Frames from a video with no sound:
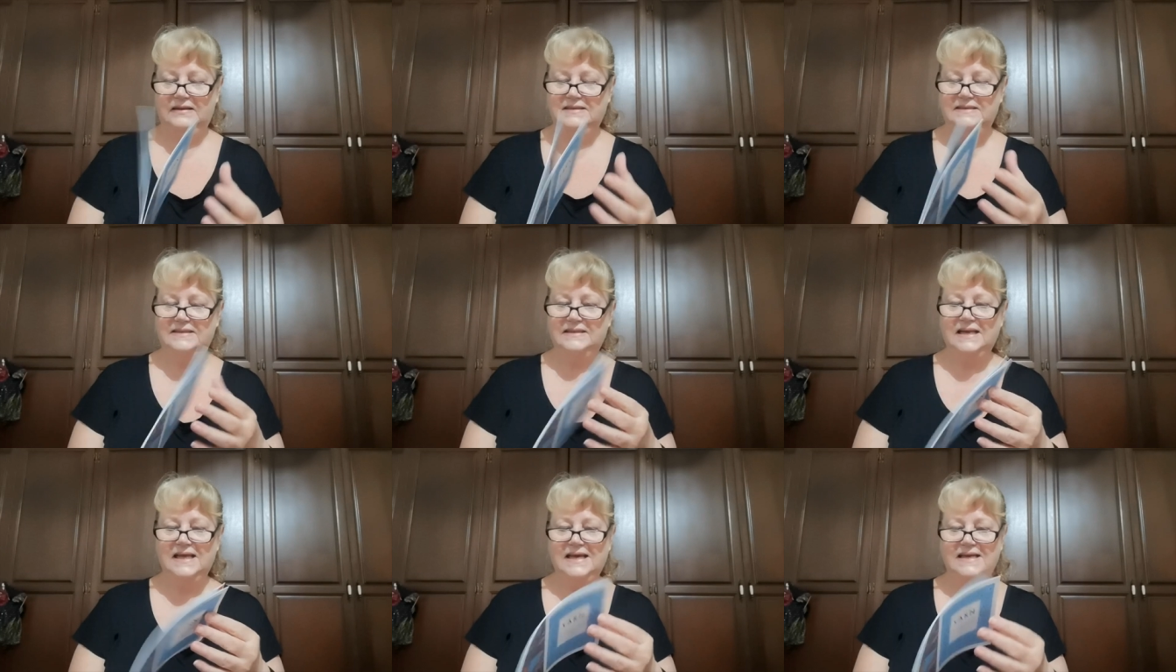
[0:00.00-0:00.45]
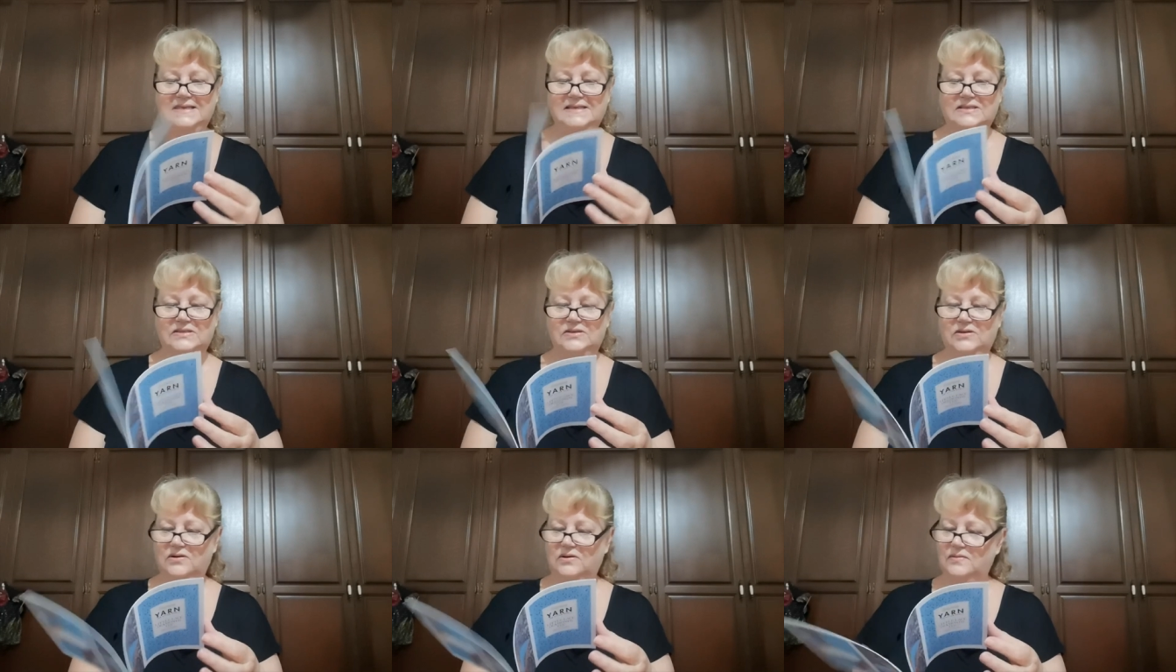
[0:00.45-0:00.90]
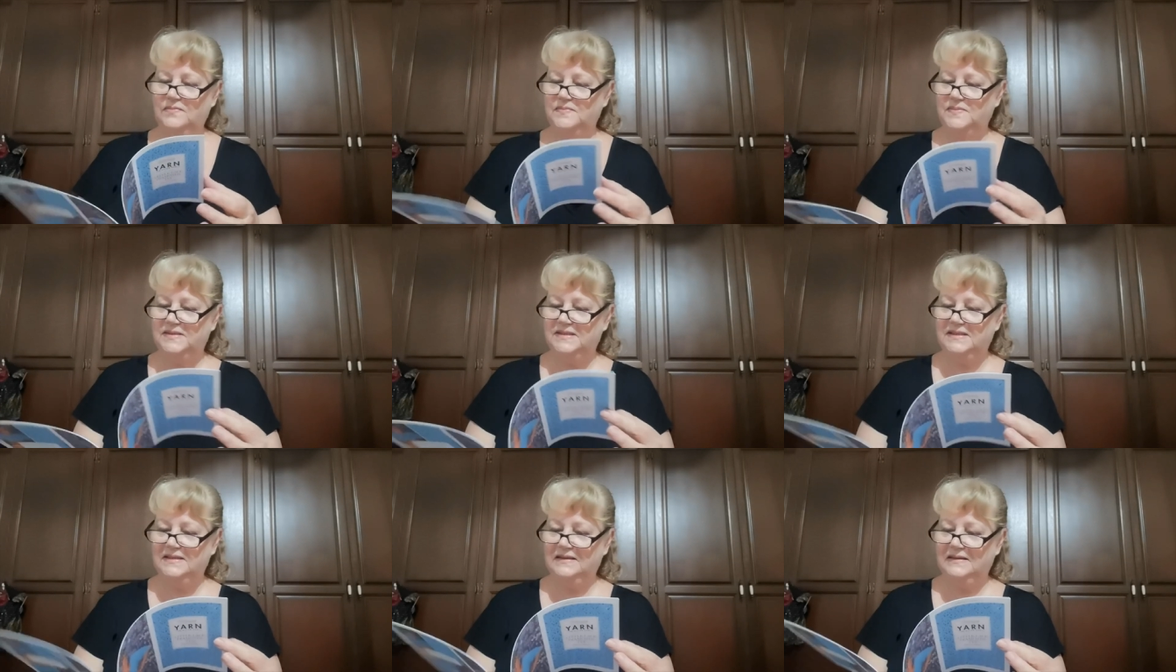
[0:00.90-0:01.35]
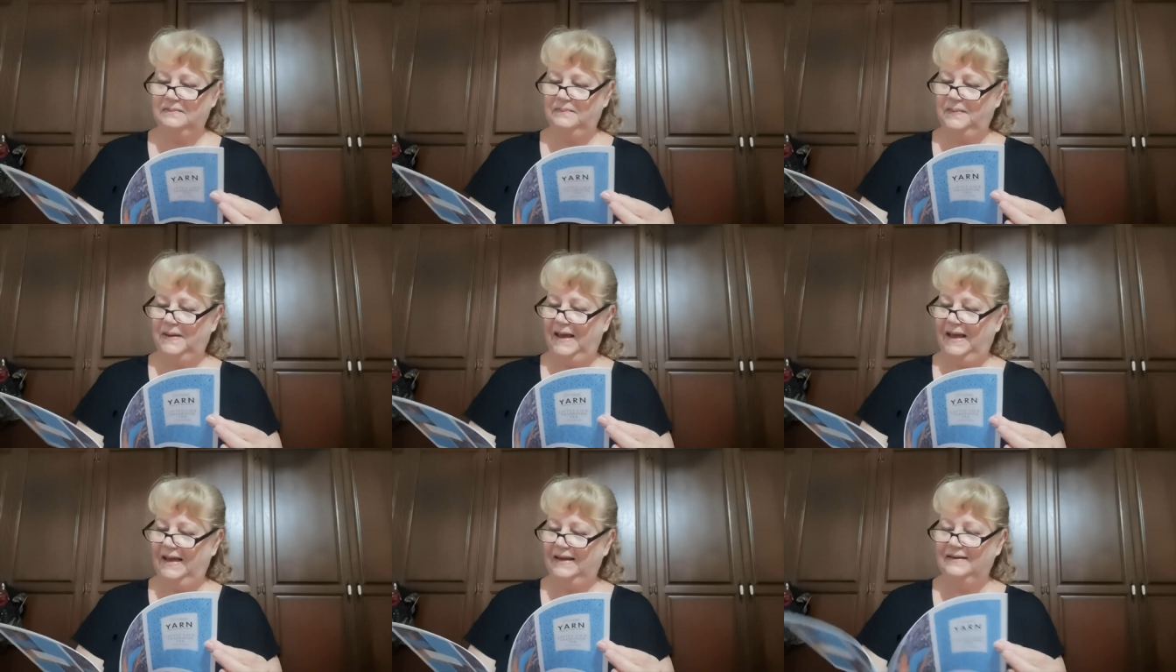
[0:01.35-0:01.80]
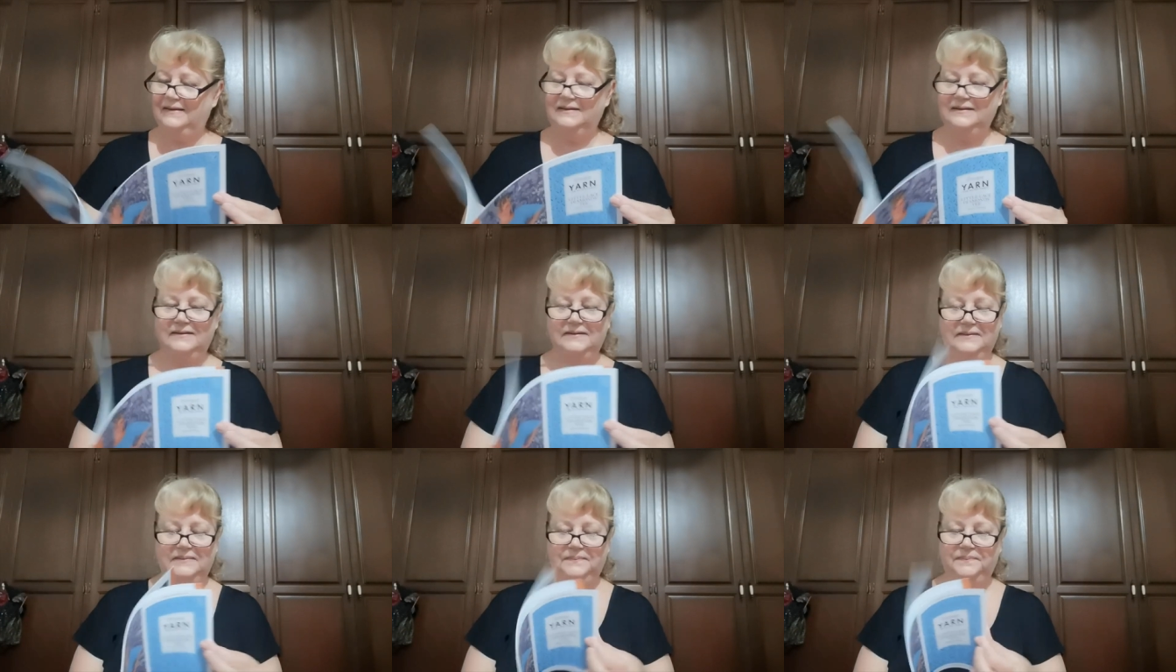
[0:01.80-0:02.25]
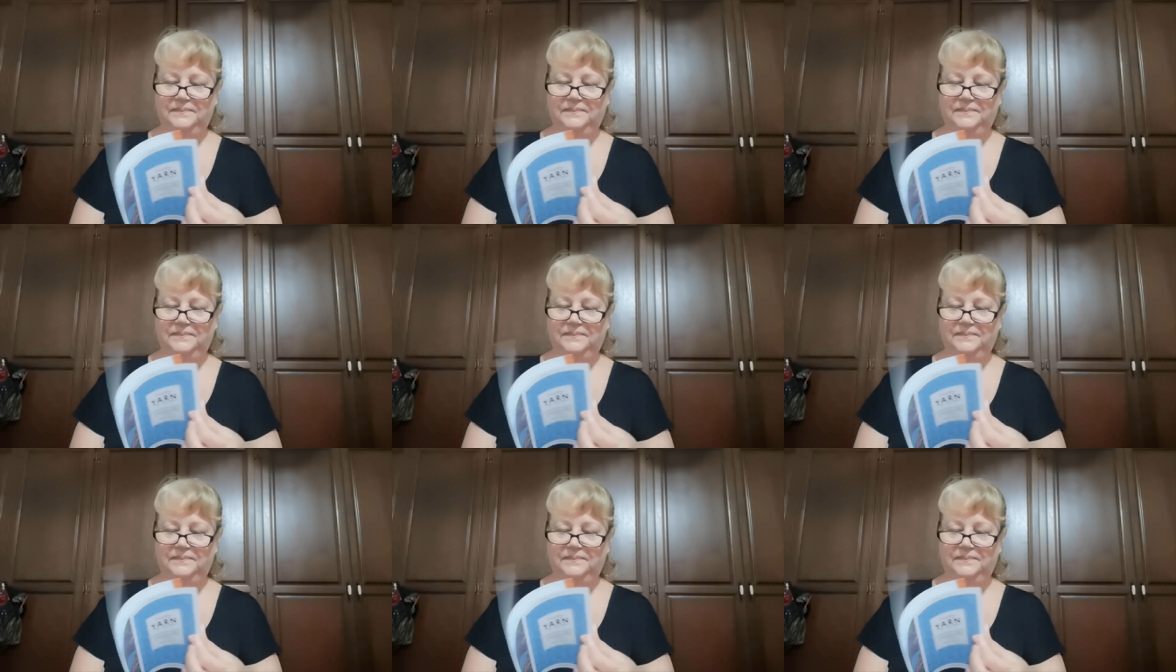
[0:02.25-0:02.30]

there's lace tops and the pattern